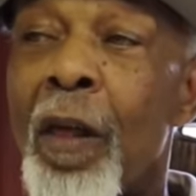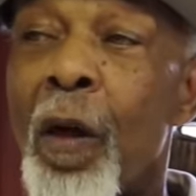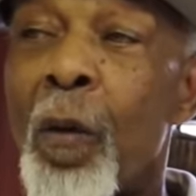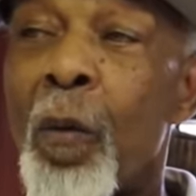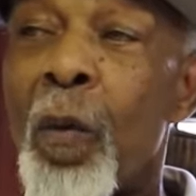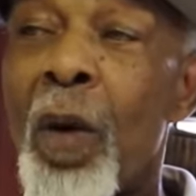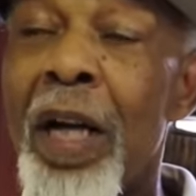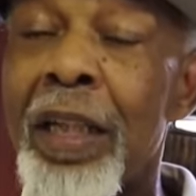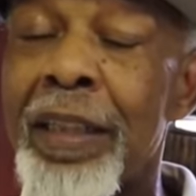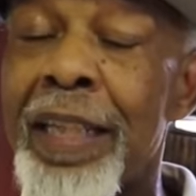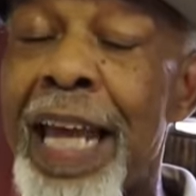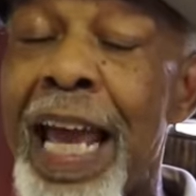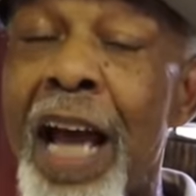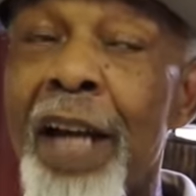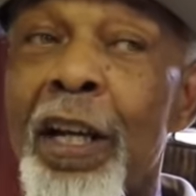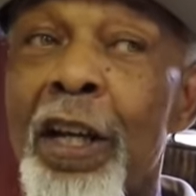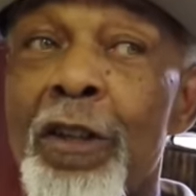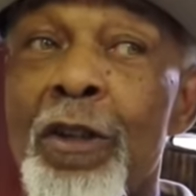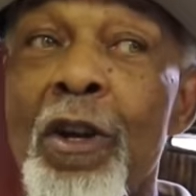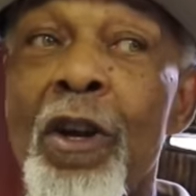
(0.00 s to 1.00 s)
What
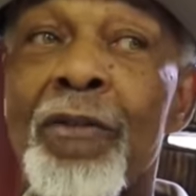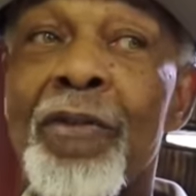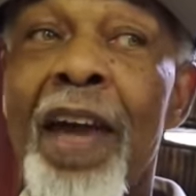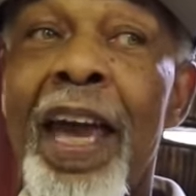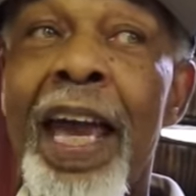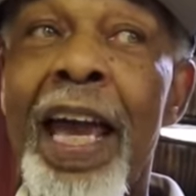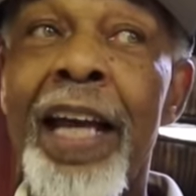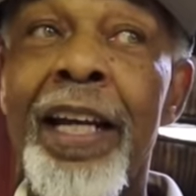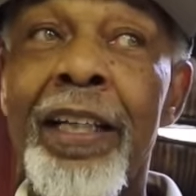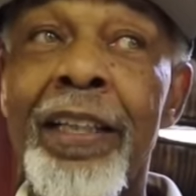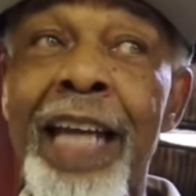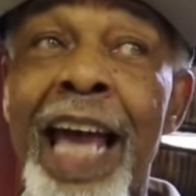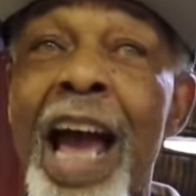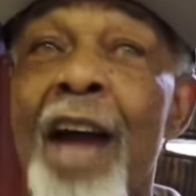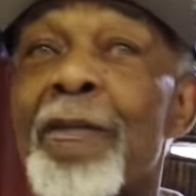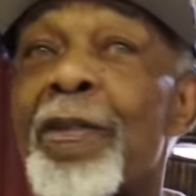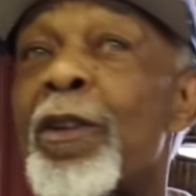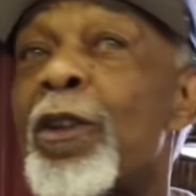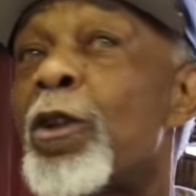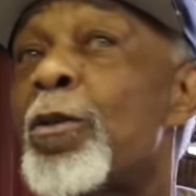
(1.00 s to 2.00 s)
now that you have had an
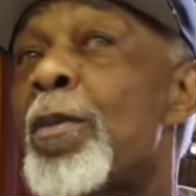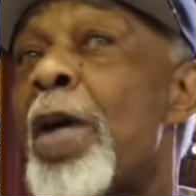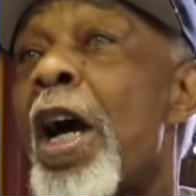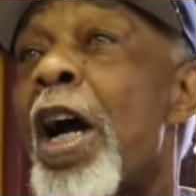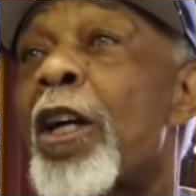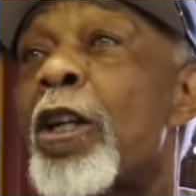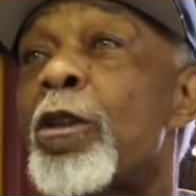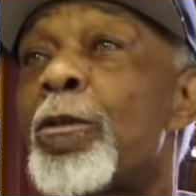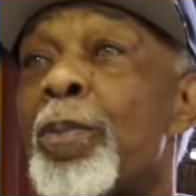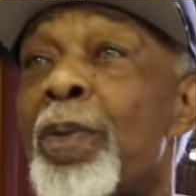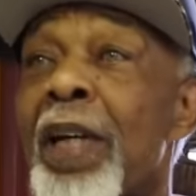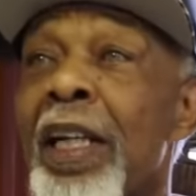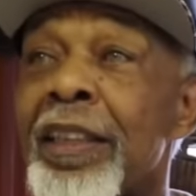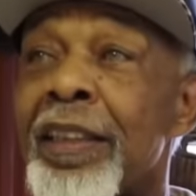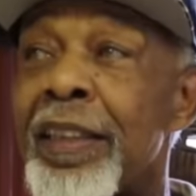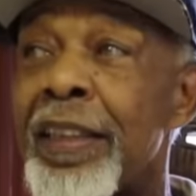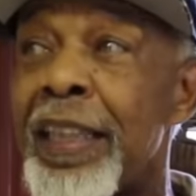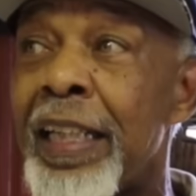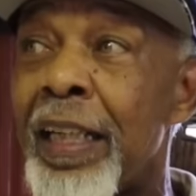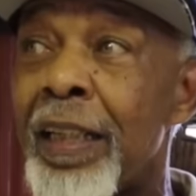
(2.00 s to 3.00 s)
African American
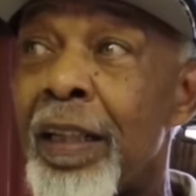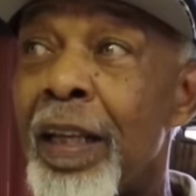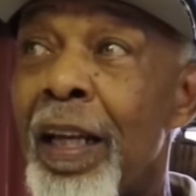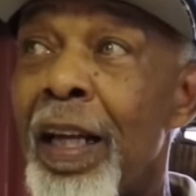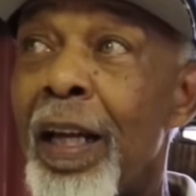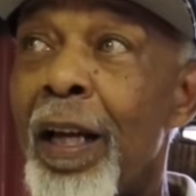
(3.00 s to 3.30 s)
president?